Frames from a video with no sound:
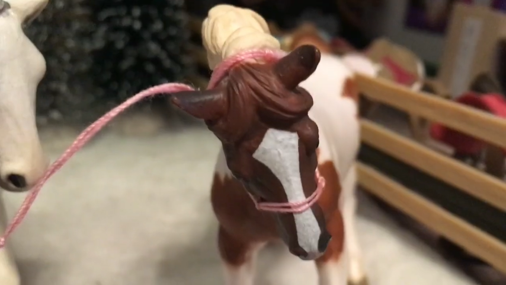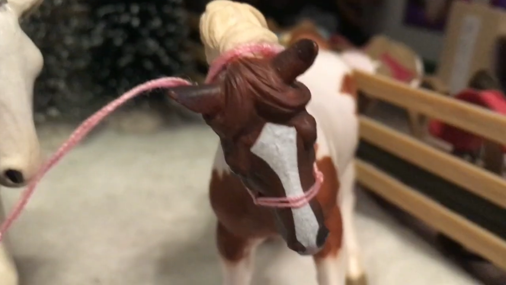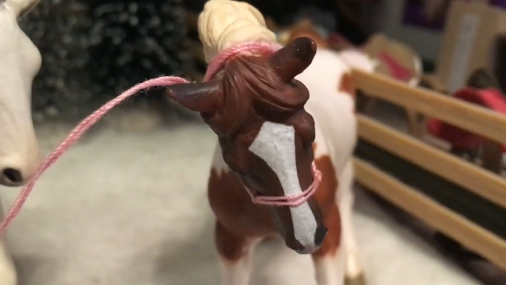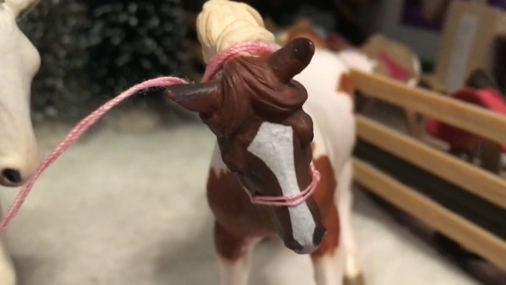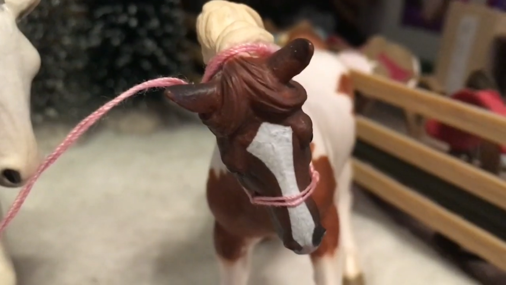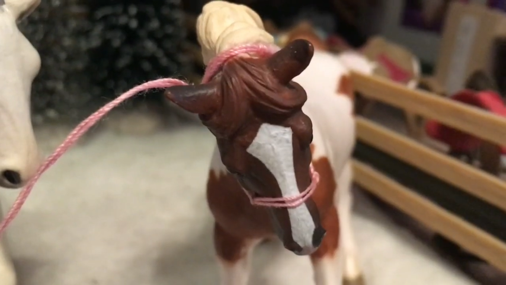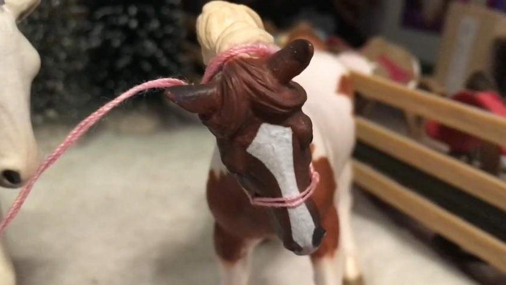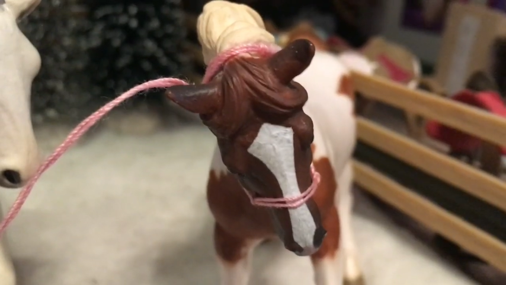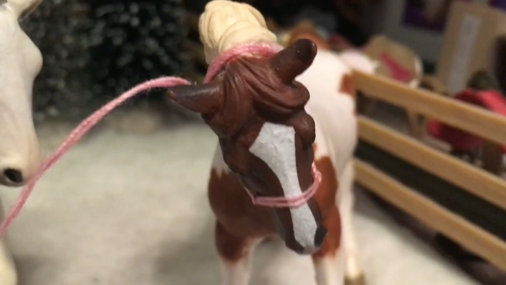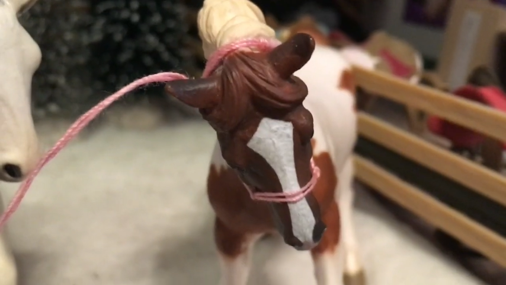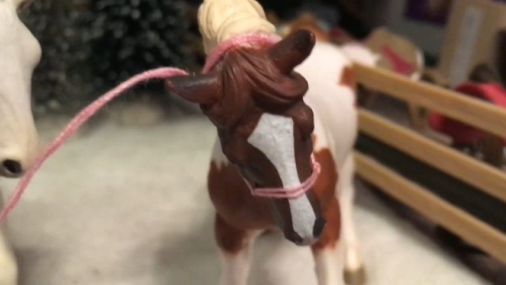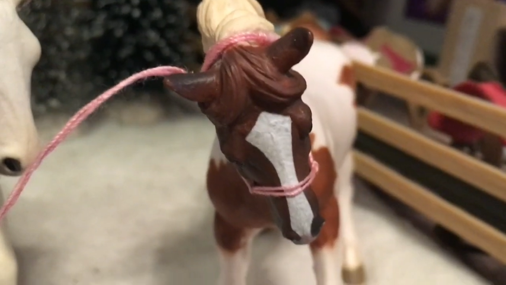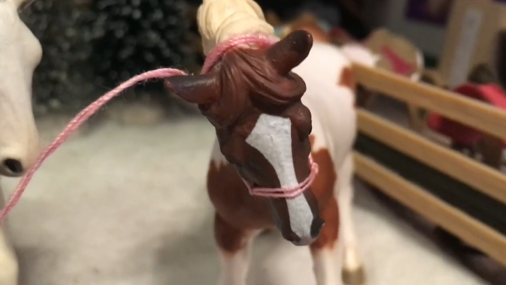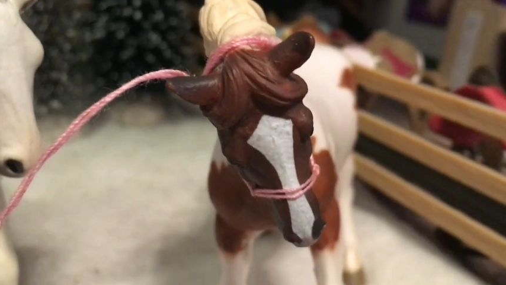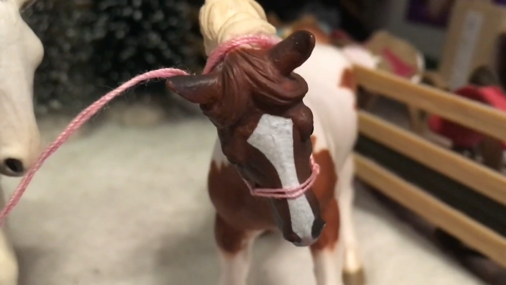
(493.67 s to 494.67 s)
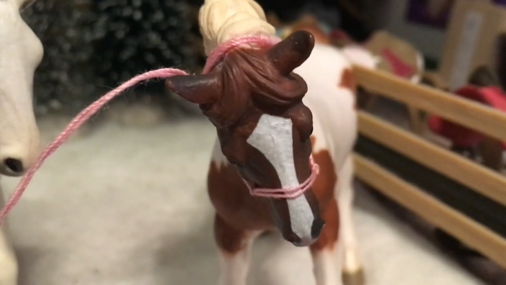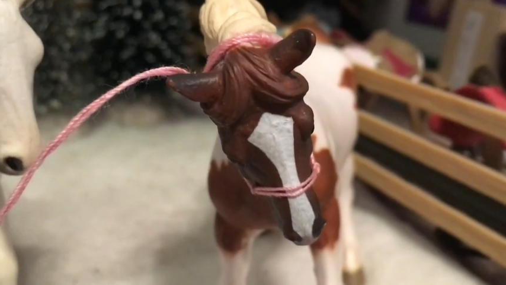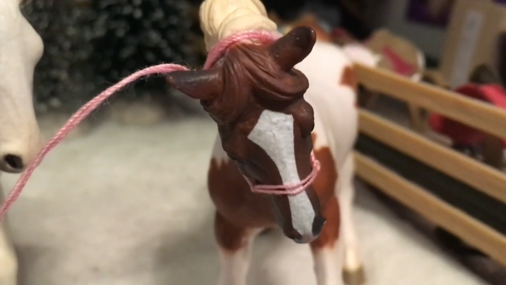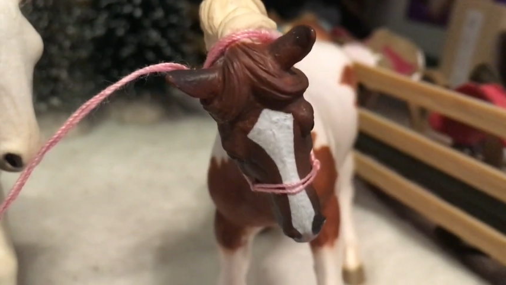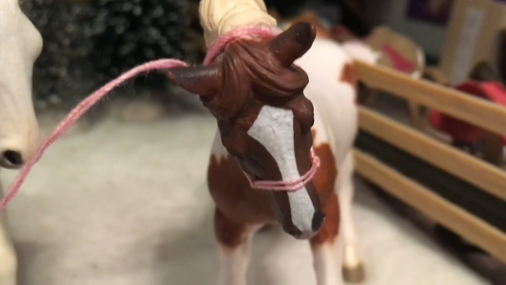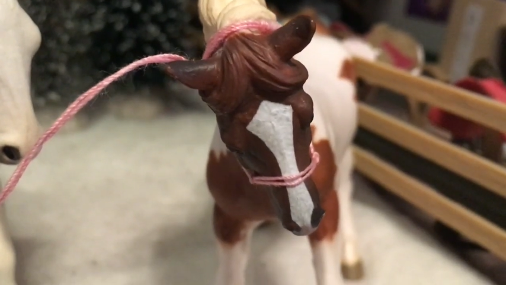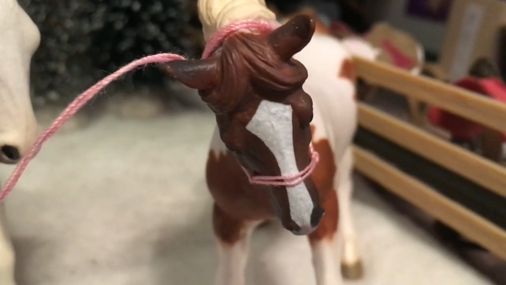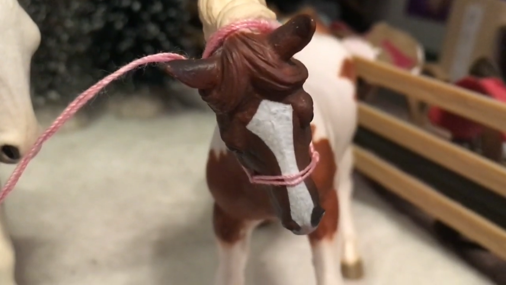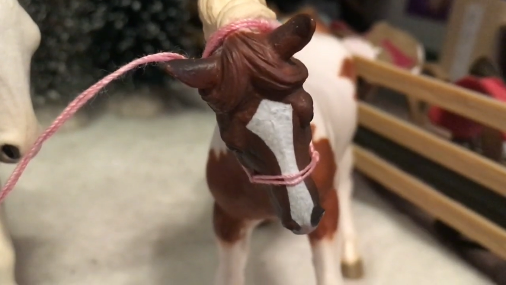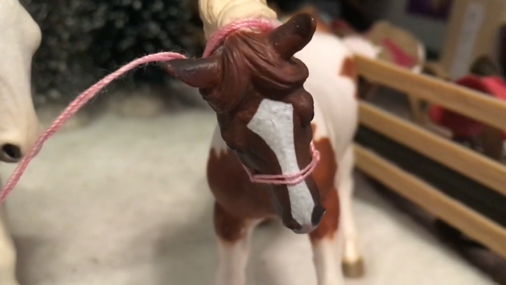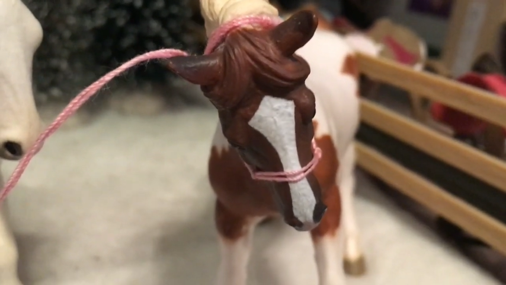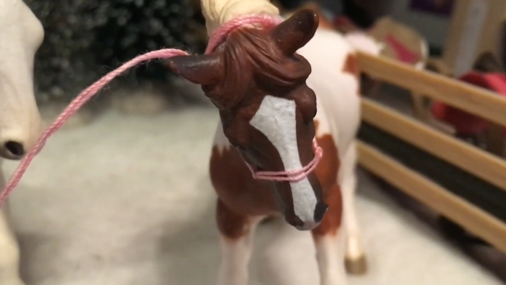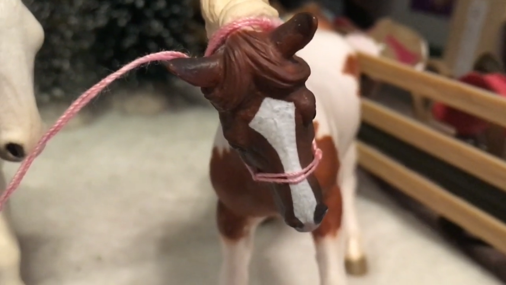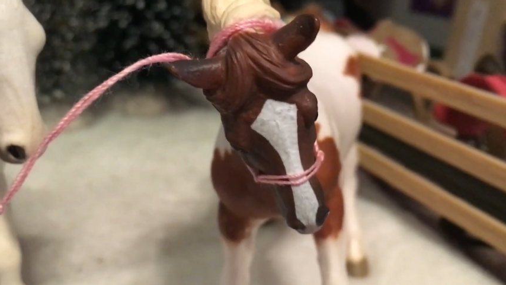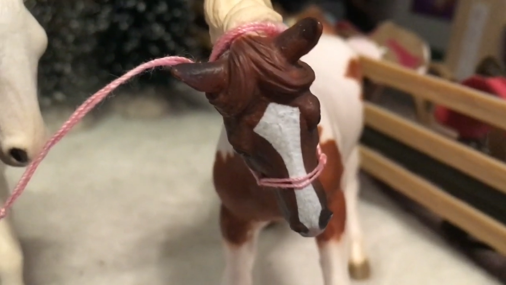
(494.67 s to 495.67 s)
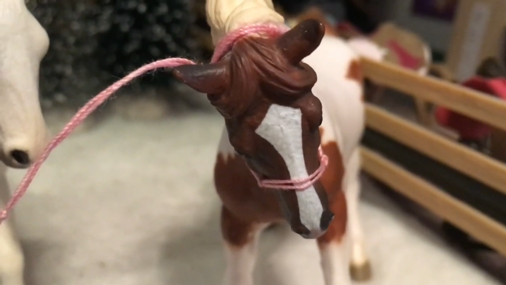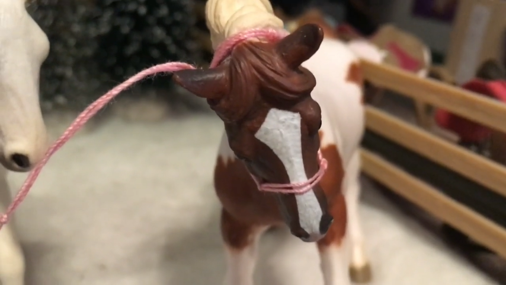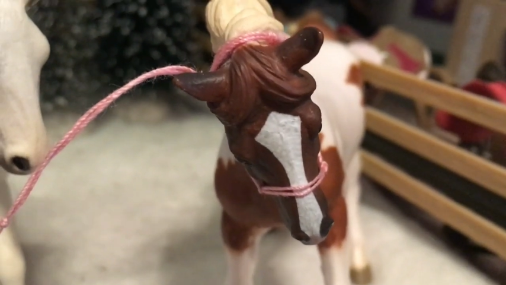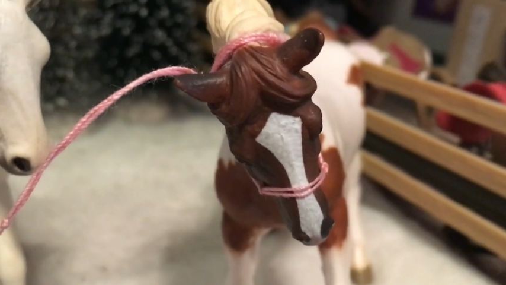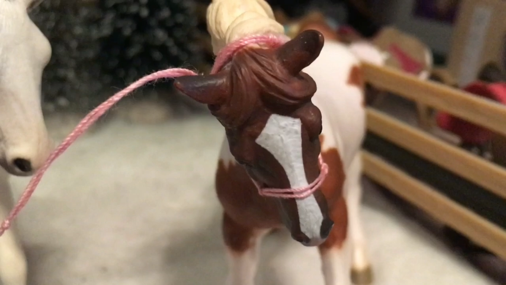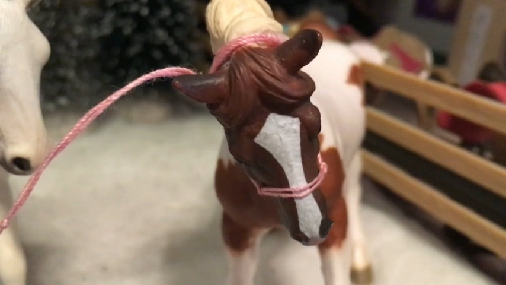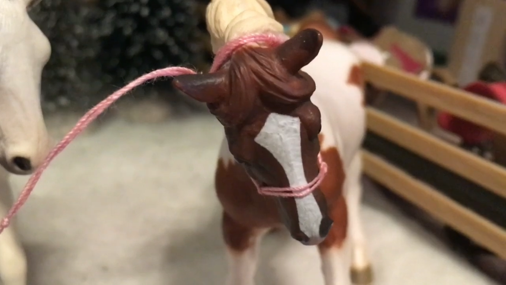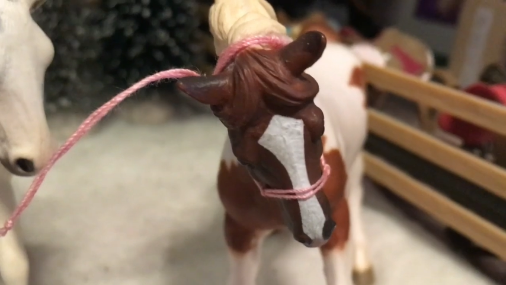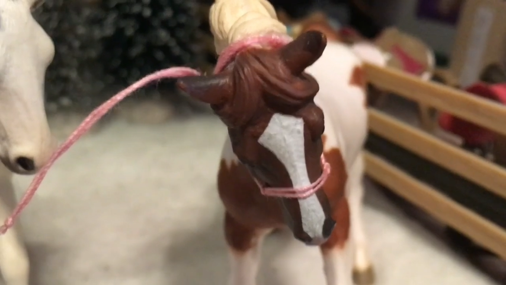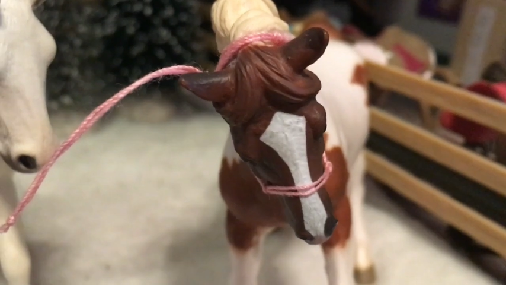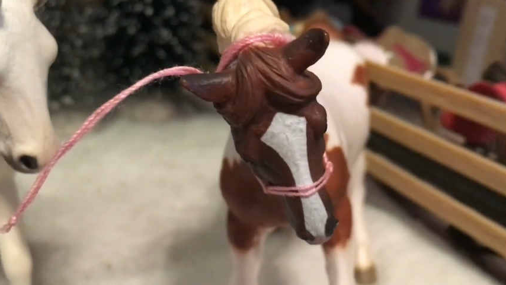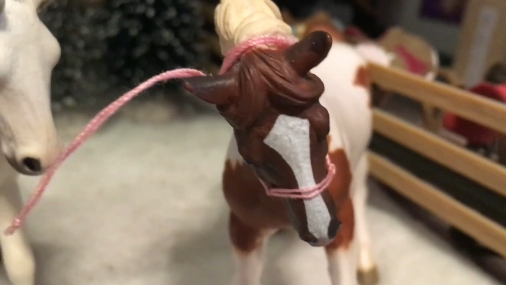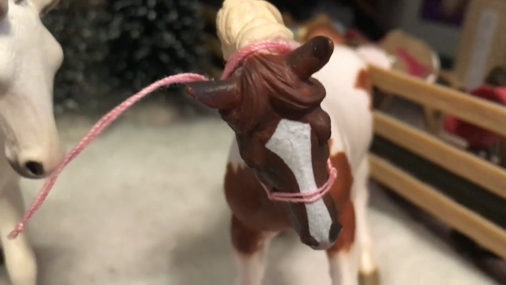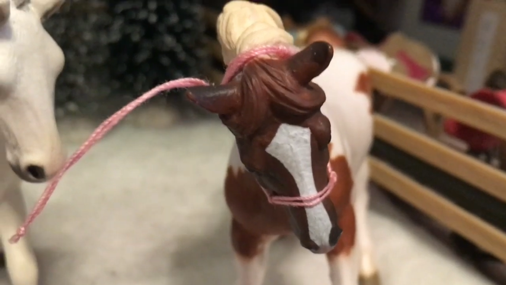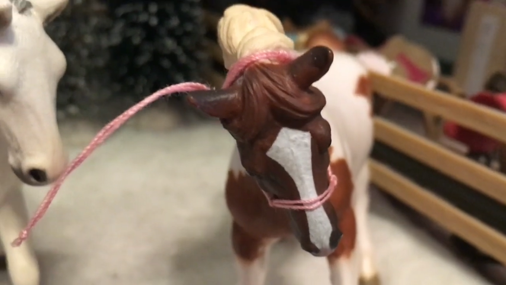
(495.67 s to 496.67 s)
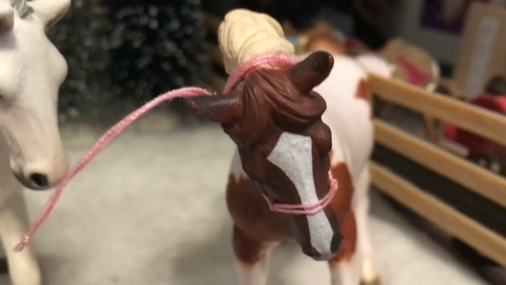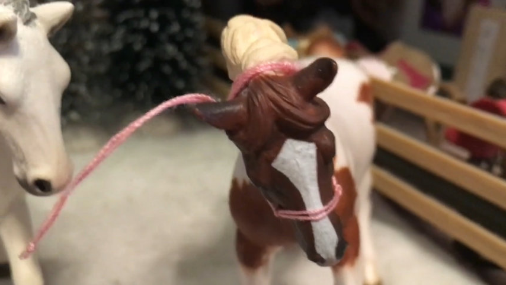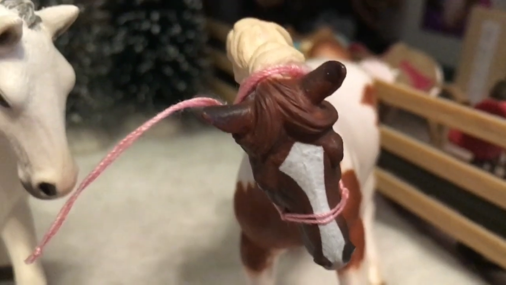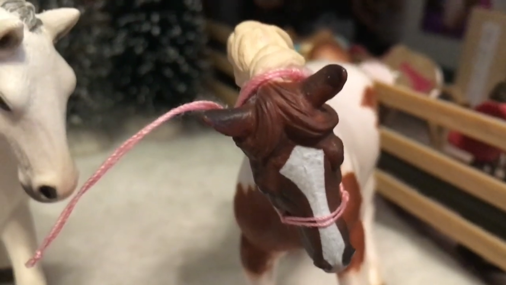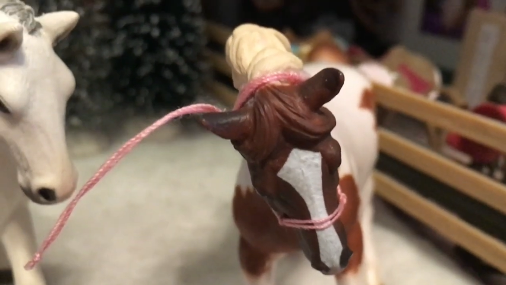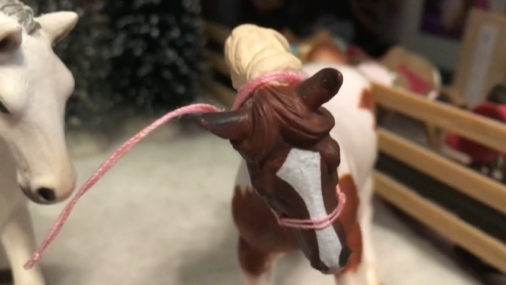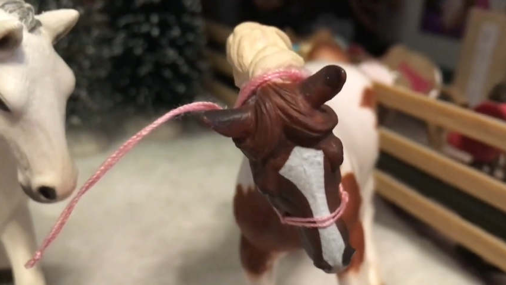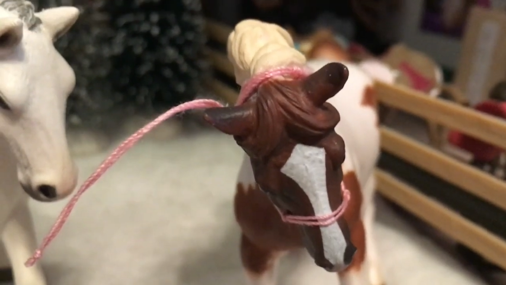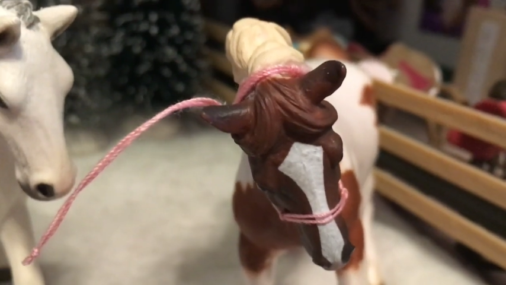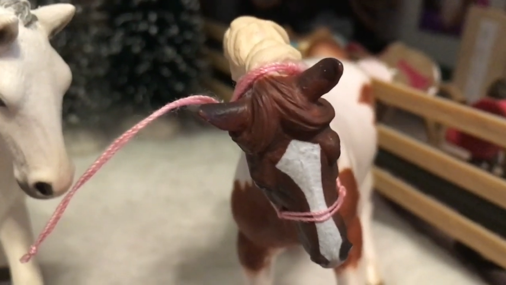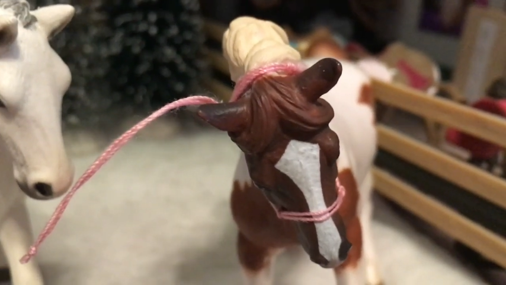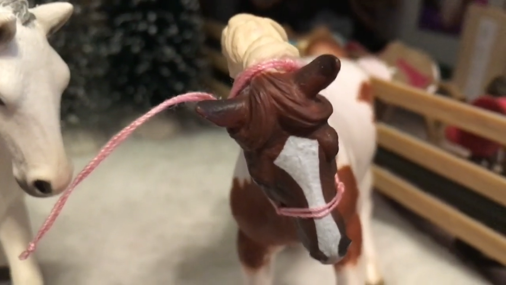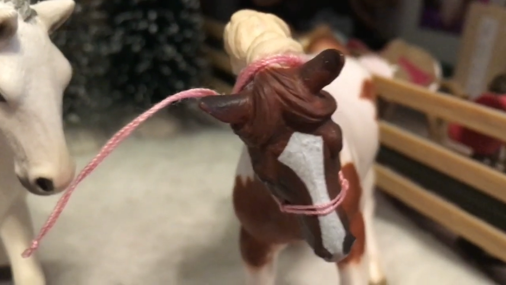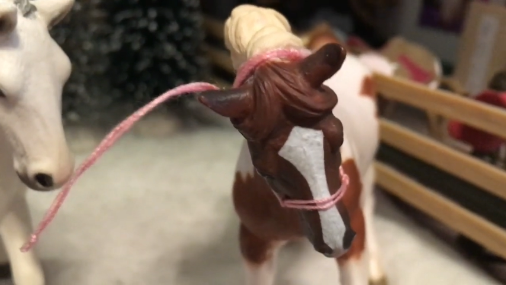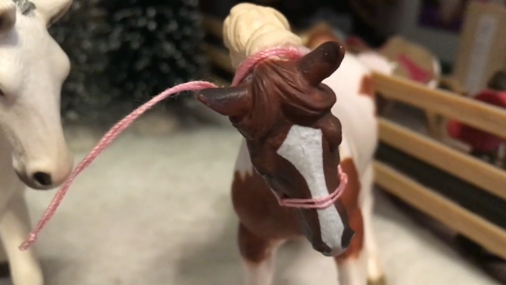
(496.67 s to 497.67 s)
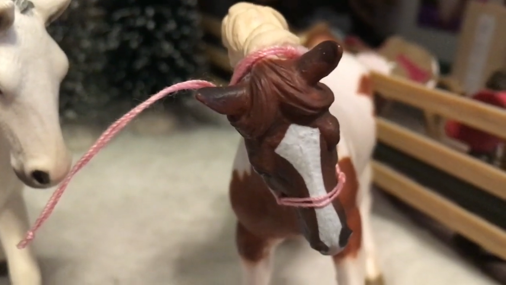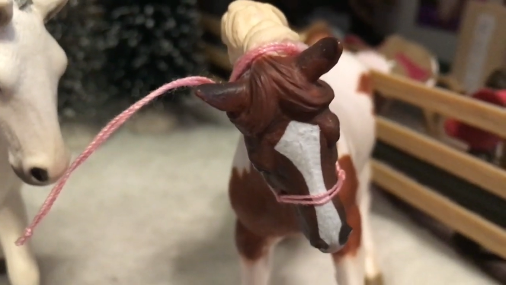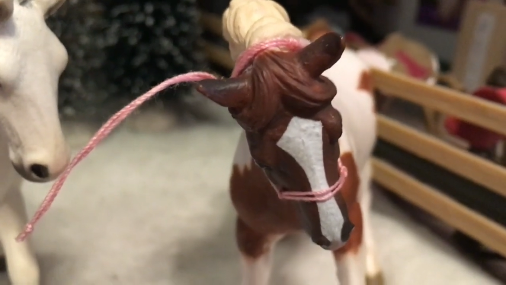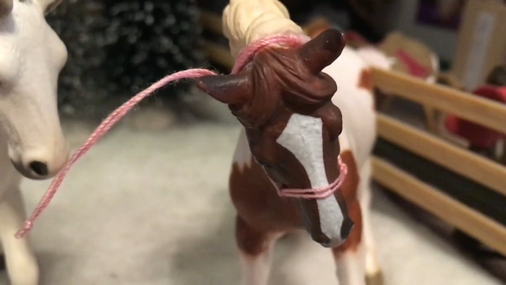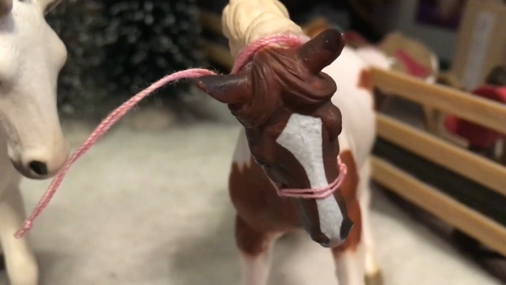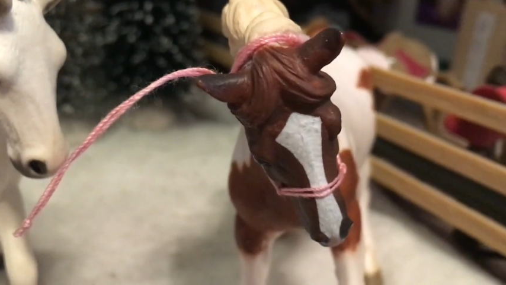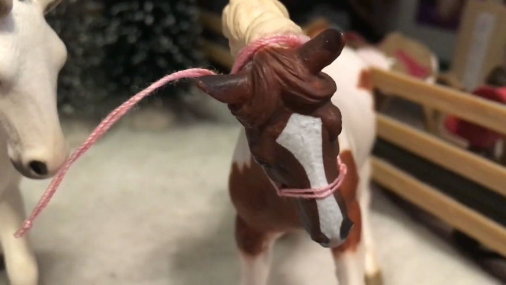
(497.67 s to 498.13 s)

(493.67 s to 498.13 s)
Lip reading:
(no speaker visible)